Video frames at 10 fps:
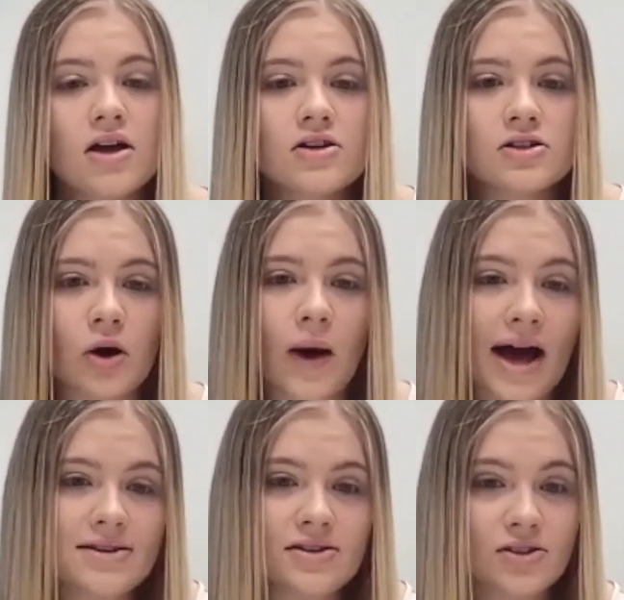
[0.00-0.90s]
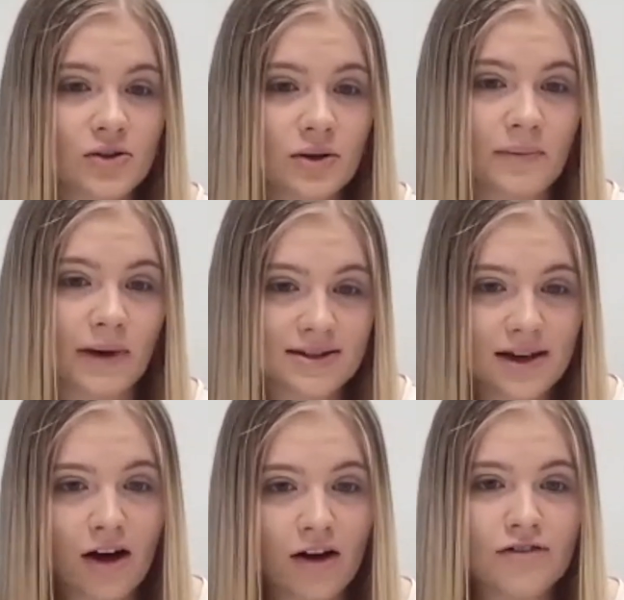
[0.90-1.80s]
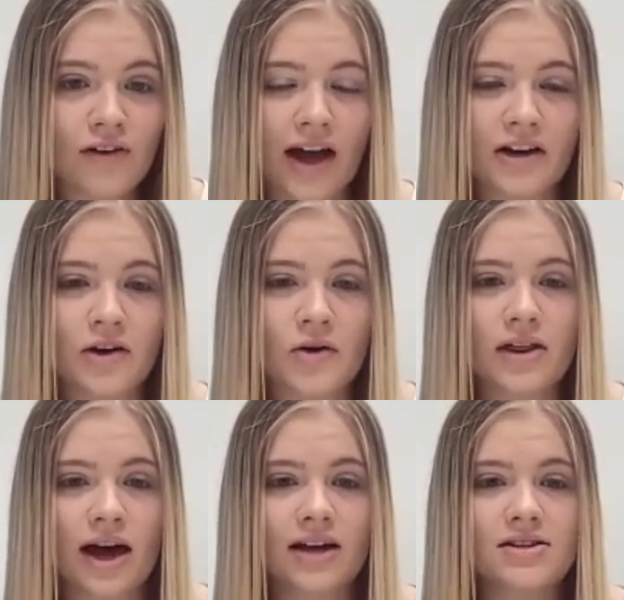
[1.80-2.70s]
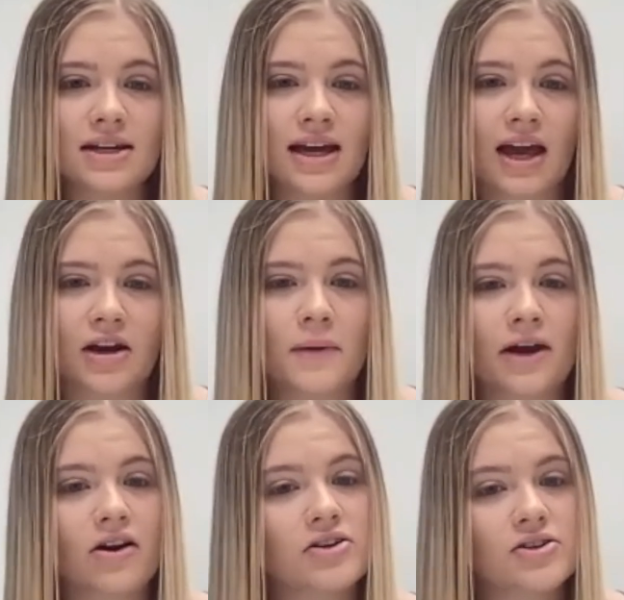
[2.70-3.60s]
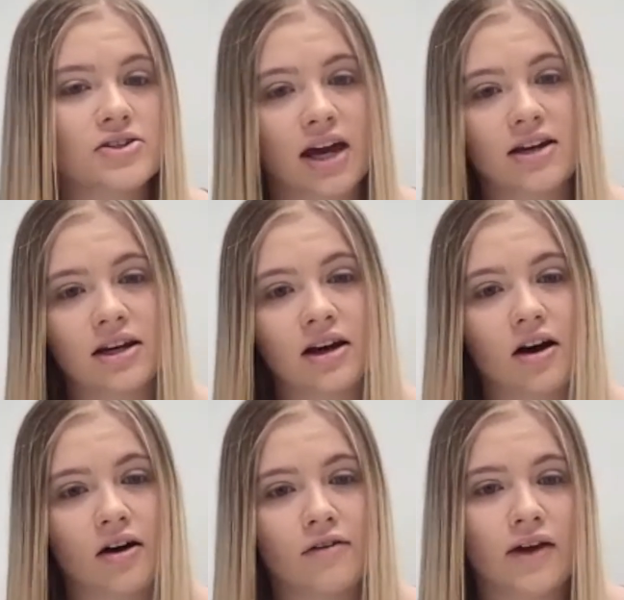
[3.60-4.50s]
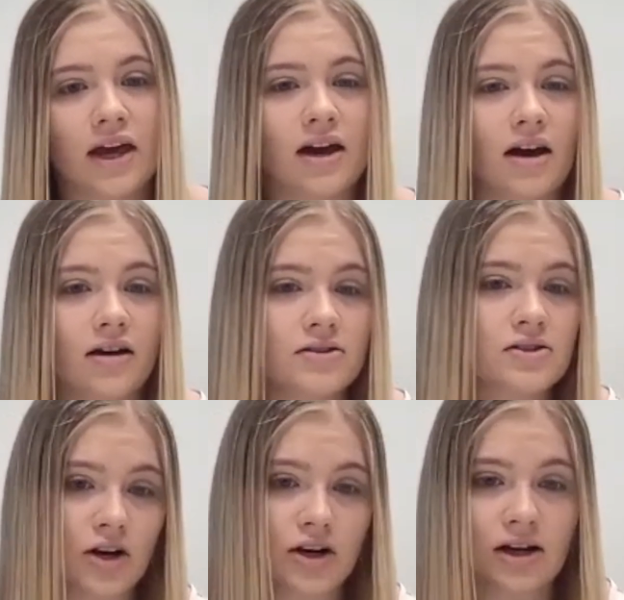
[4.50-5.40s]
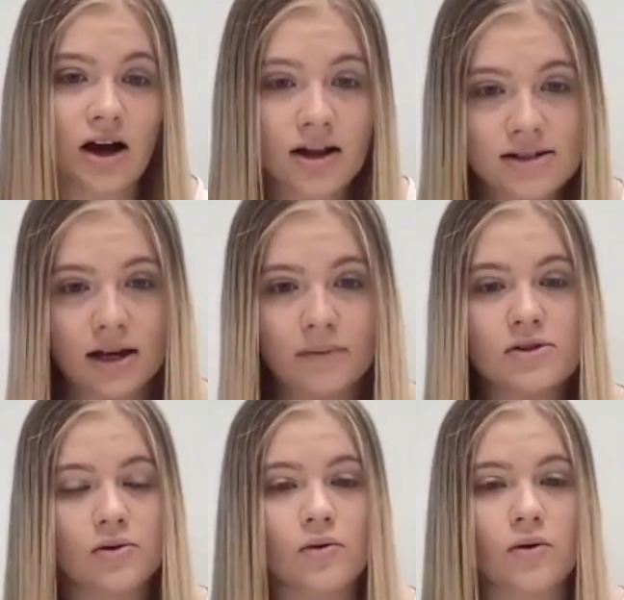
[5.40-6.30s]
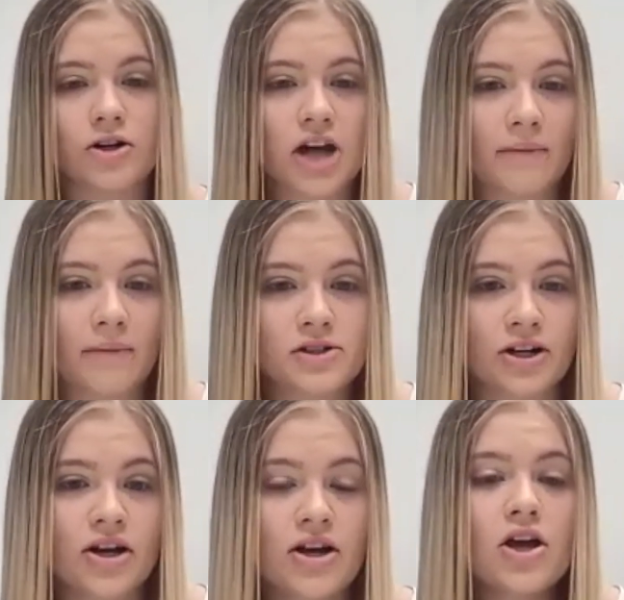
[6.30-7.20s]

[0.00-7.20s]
So, as a student myself, I know that to gain a better understanding of a certain concept or chapter,